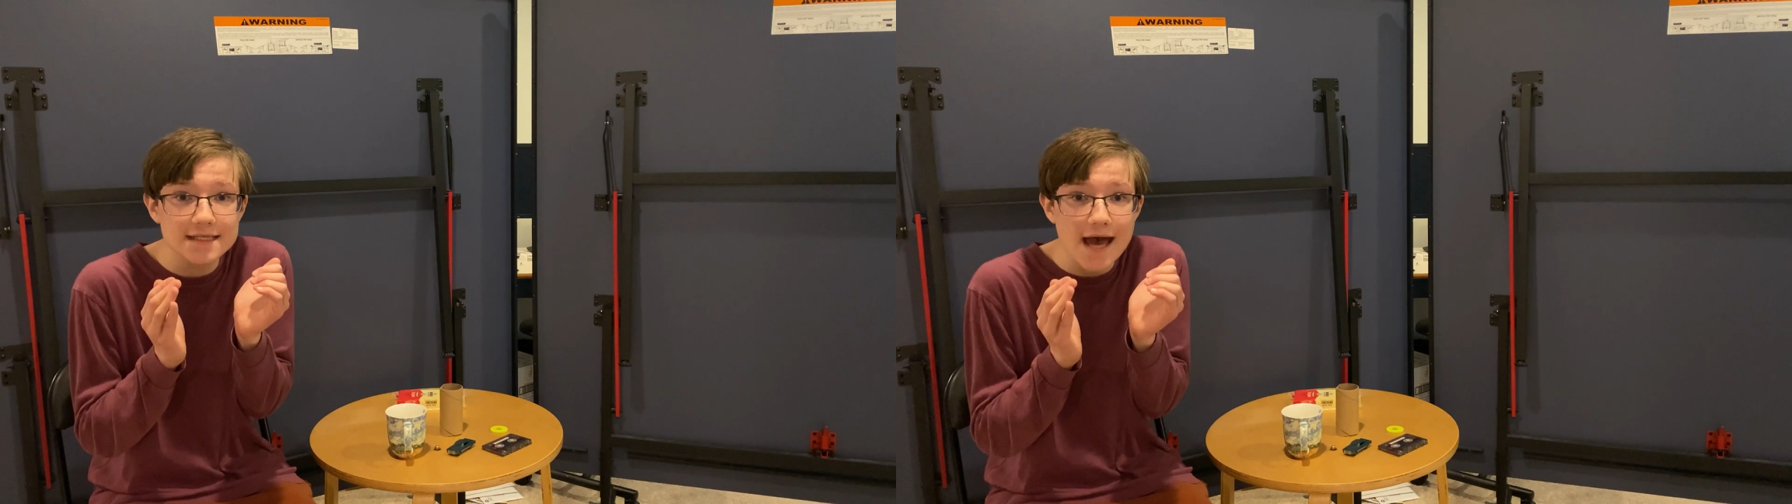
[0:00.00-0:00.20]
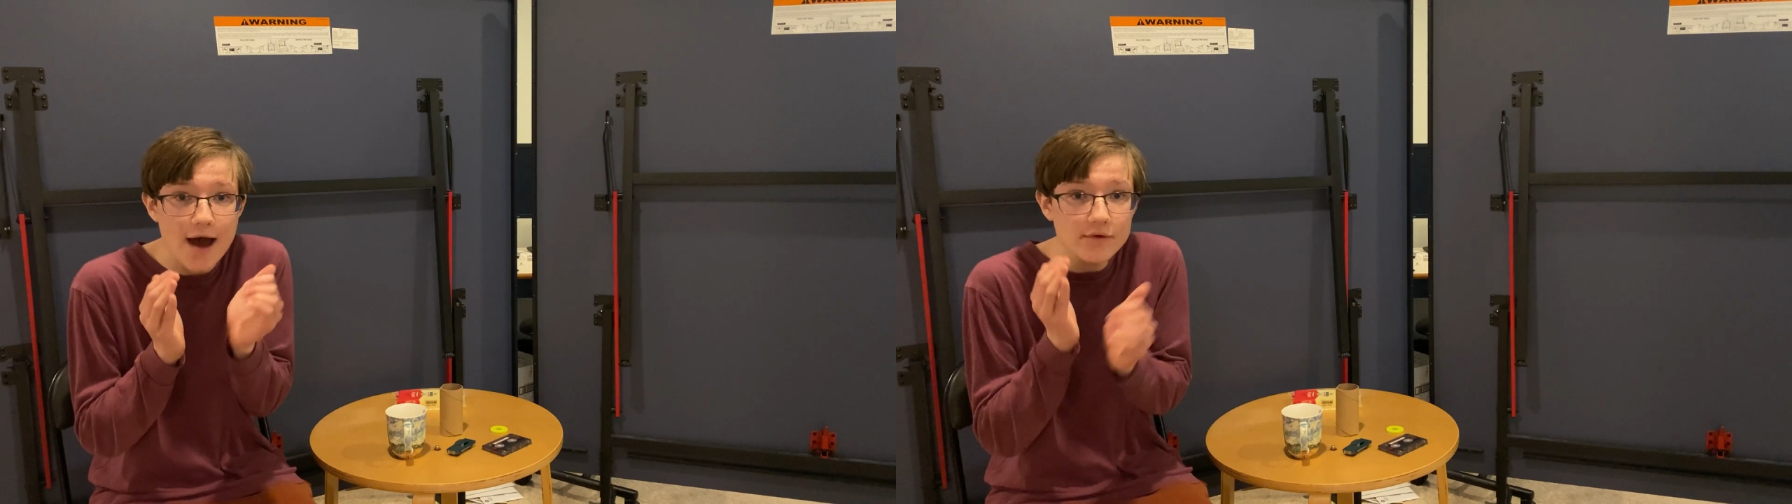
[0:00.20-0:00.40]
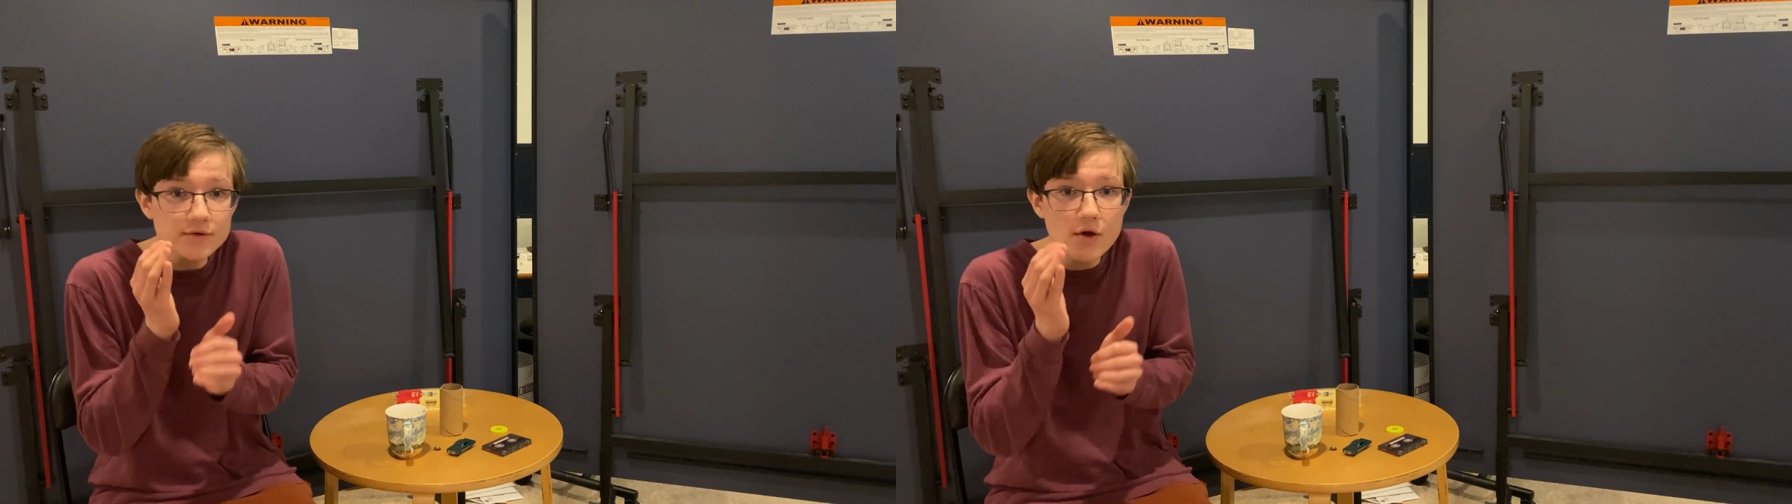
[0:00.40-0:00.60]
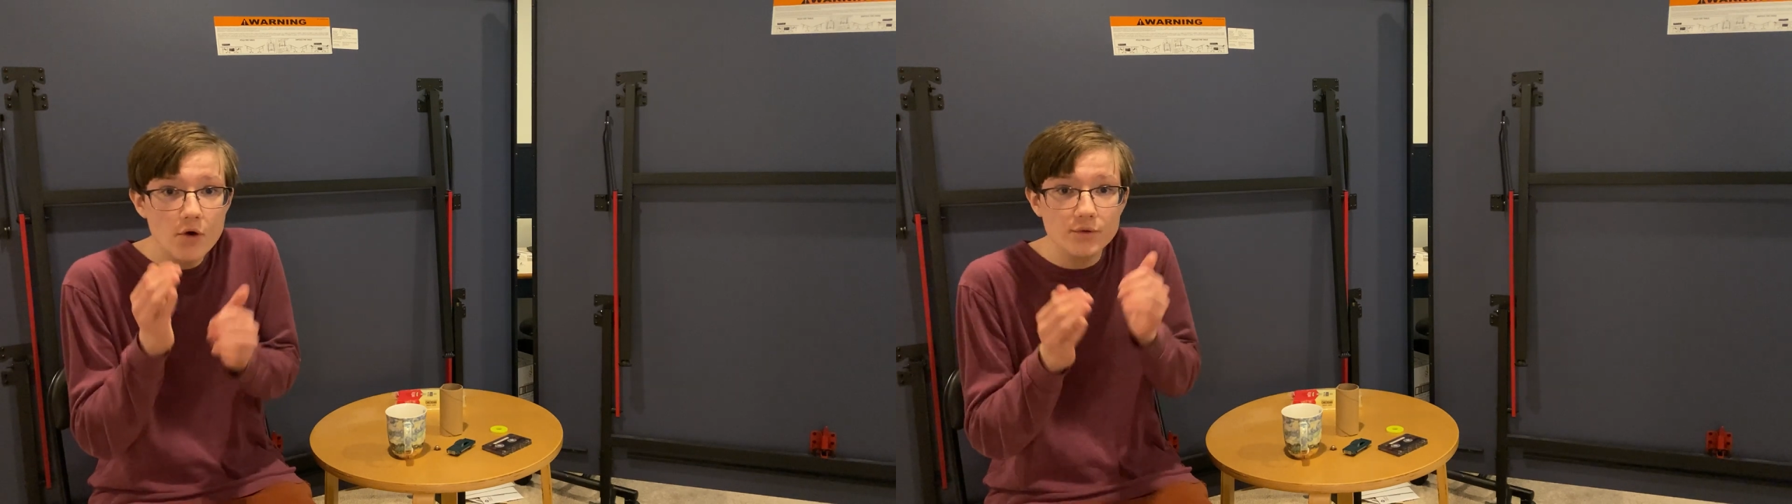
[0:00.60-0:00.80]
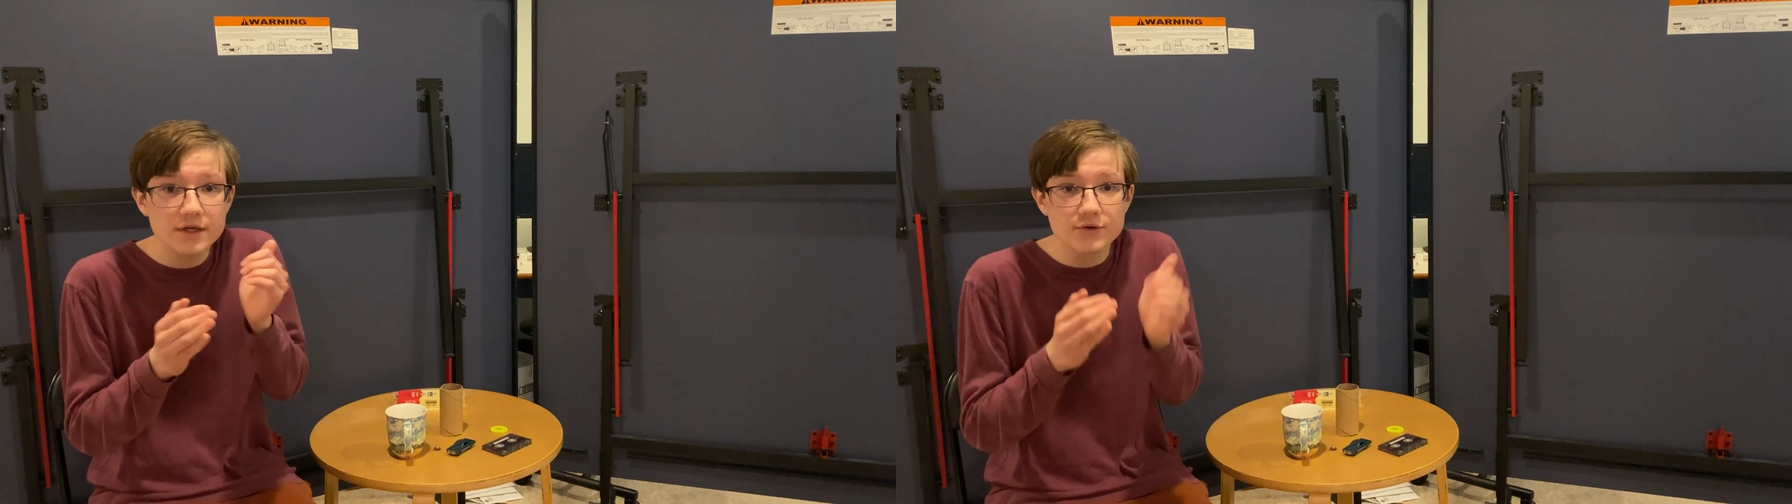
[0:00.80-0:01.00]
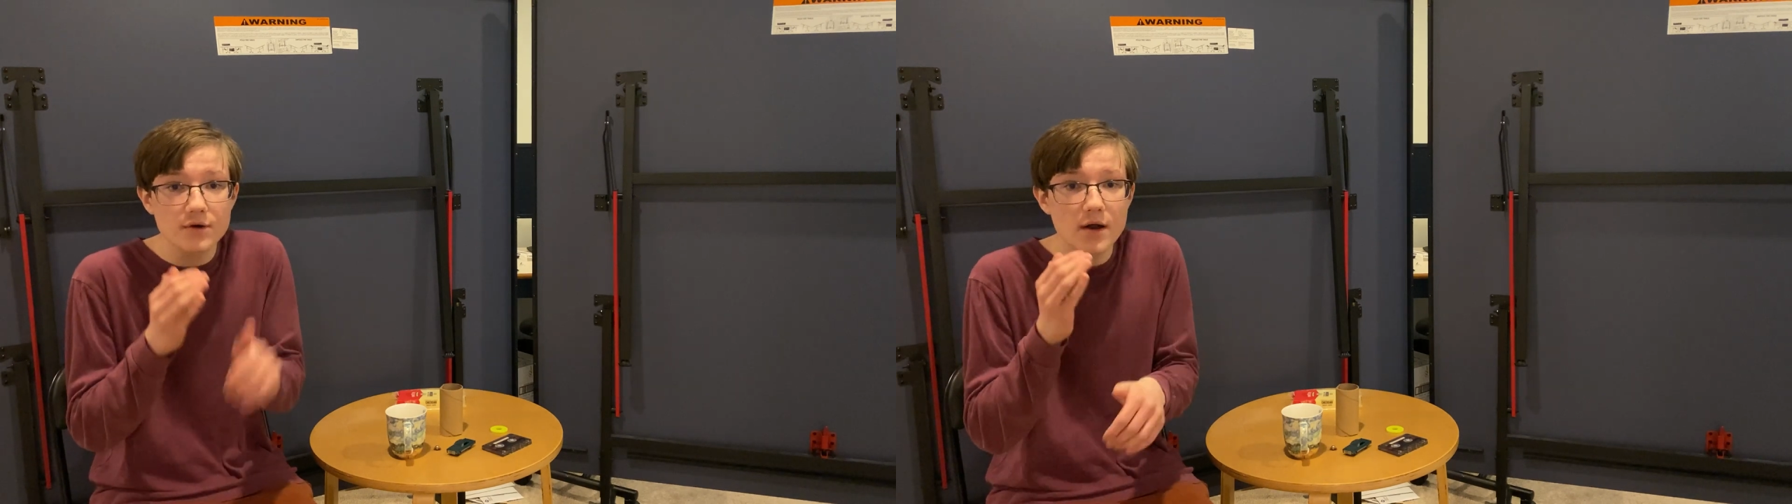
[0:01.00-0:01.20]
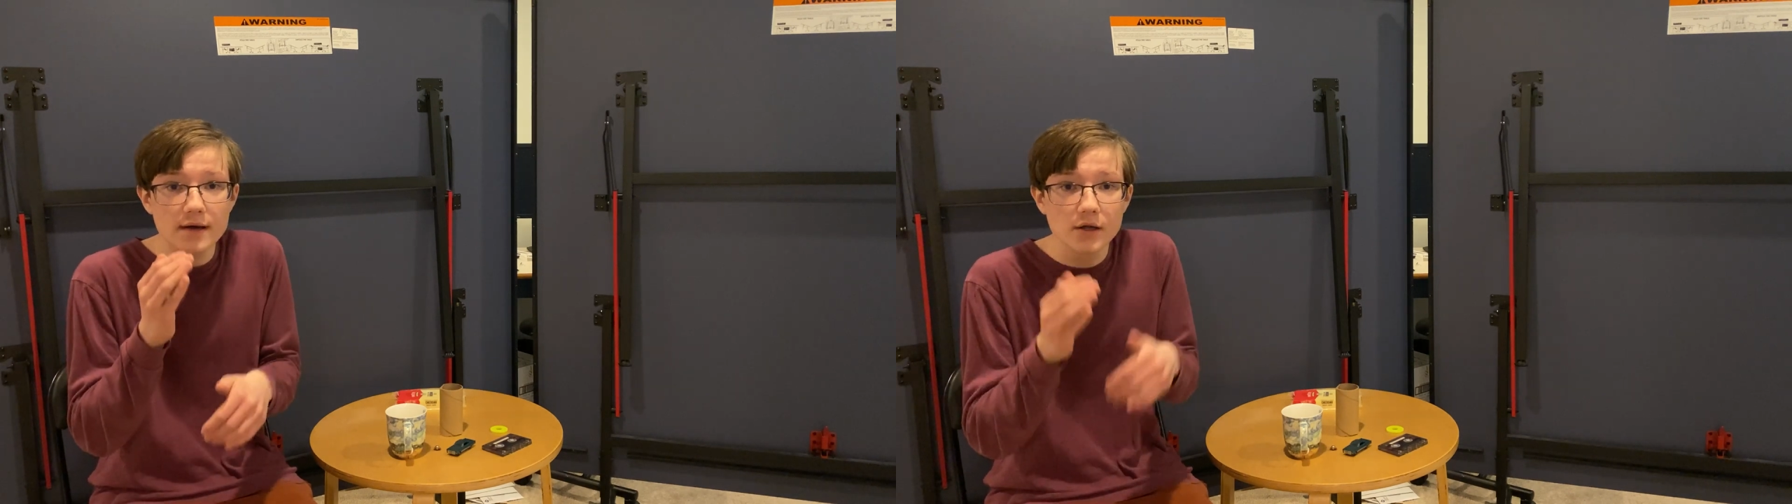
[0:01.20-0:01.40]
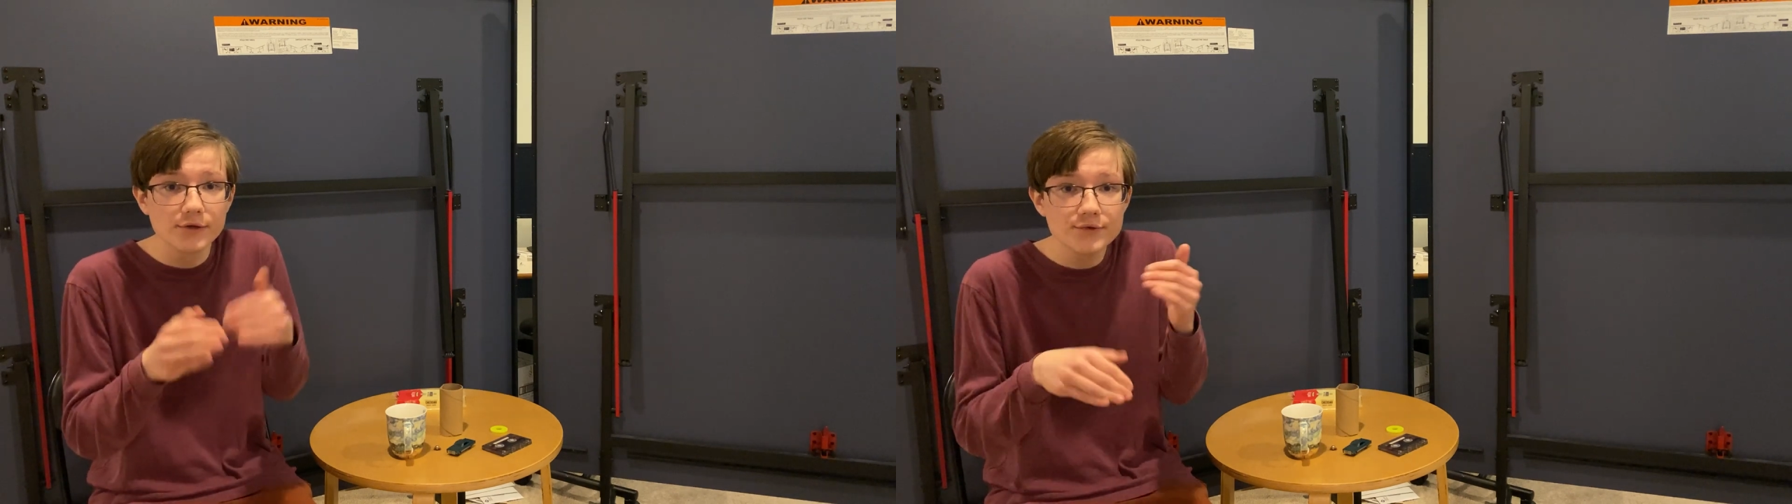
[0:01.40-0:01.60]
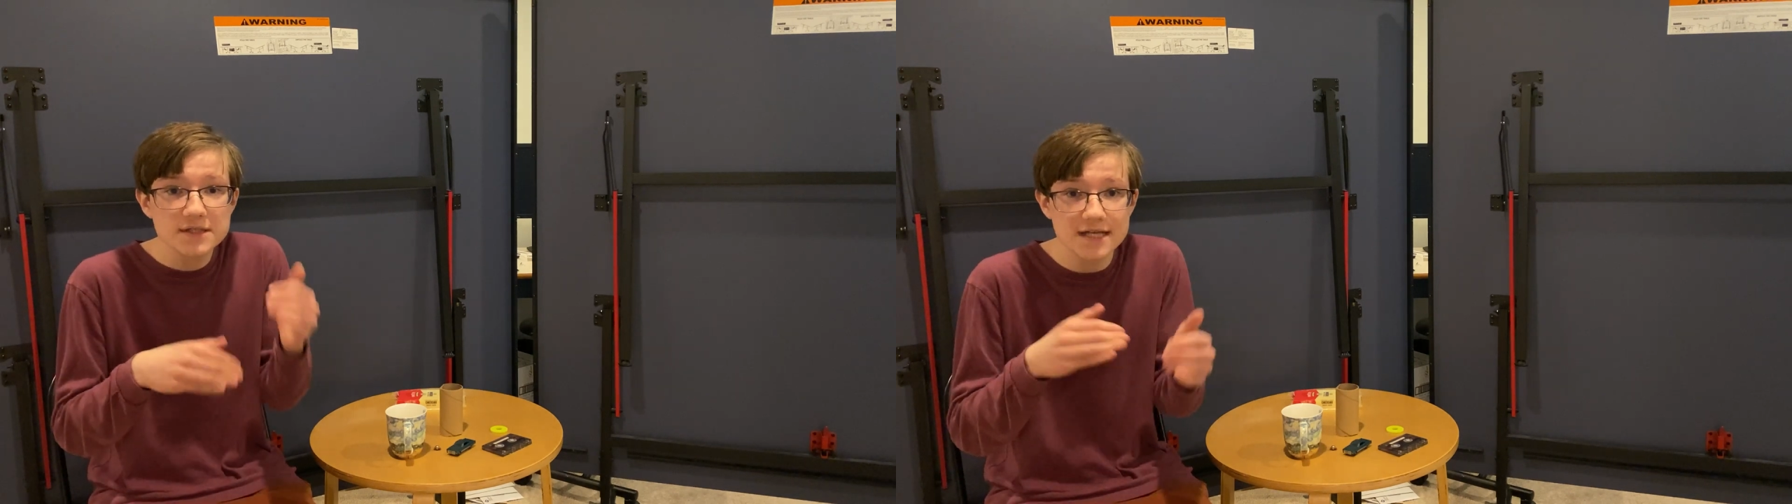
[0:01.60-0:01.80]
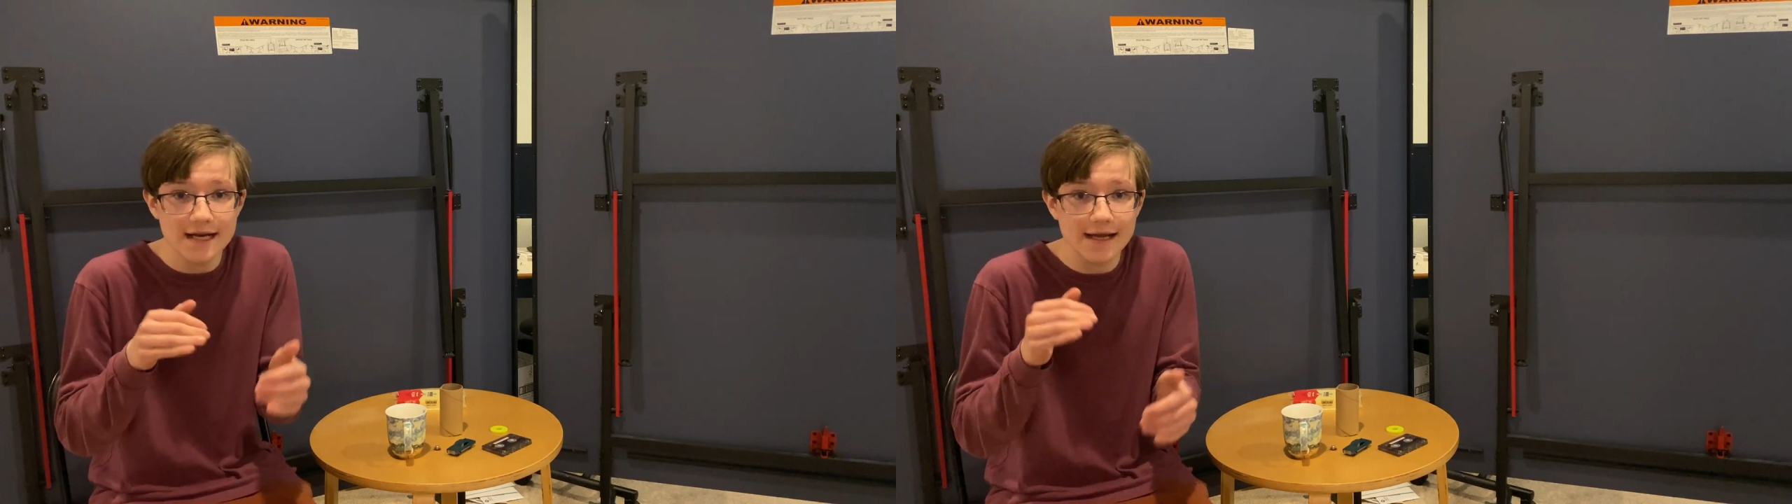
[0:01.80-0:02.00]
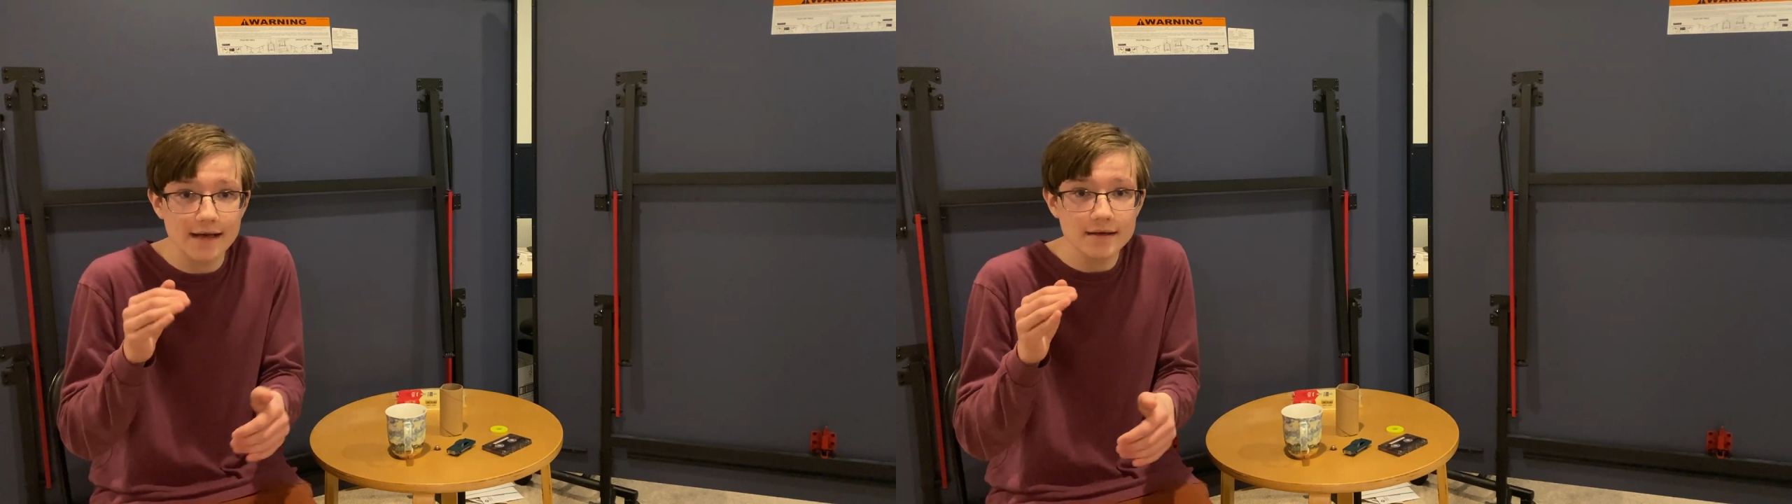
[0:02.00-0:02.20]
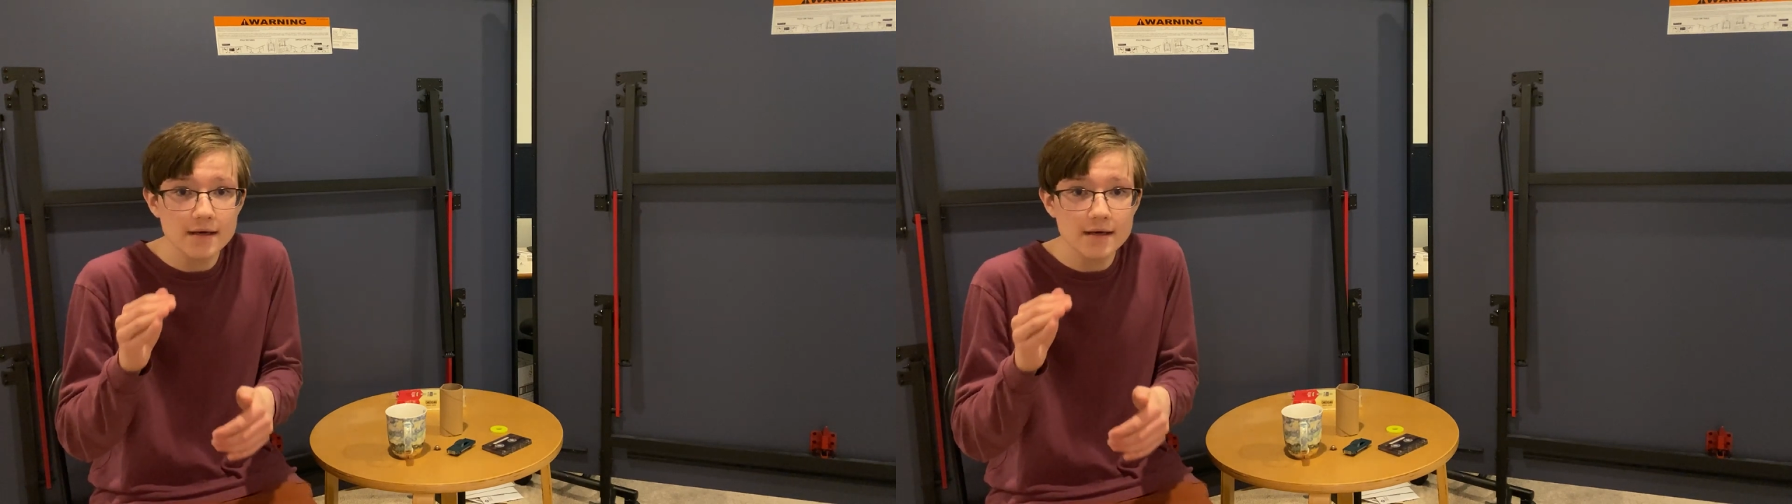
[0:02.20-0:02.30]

How do you know that you're not hallucinating and